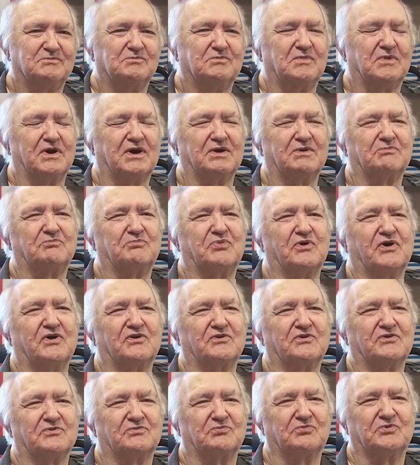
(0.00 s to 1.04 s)
my
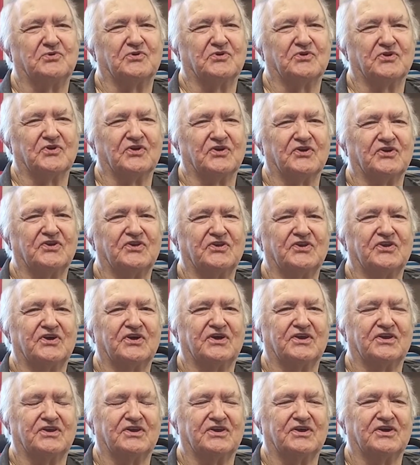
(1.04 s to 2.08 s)
brother Merlin
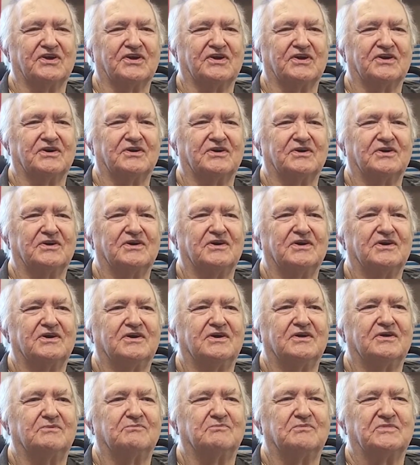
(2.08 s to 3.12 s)
and uh,
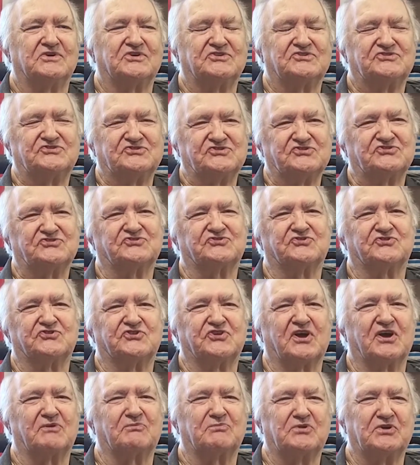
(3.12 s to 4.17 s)
my sister
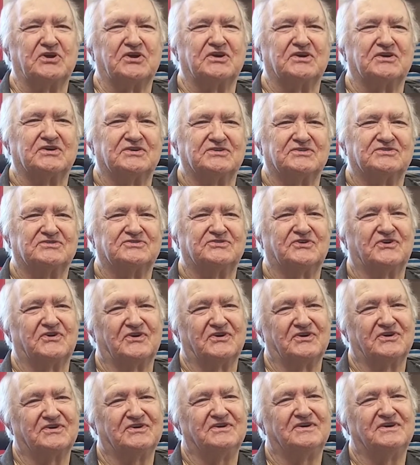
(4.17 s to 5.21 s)
Debbie.
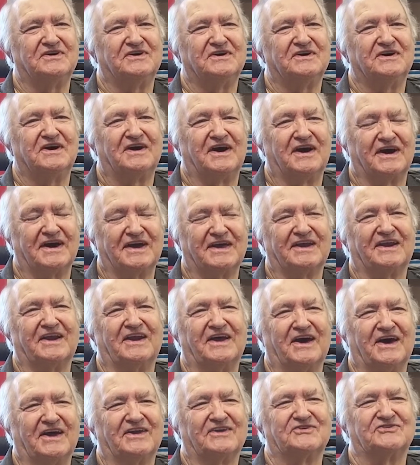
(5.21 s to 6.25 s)
So I had a
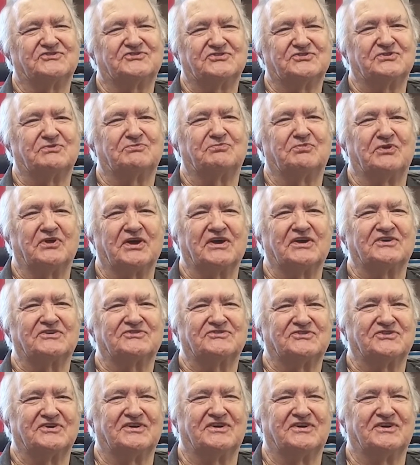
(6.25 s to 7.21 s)
lot of siblings.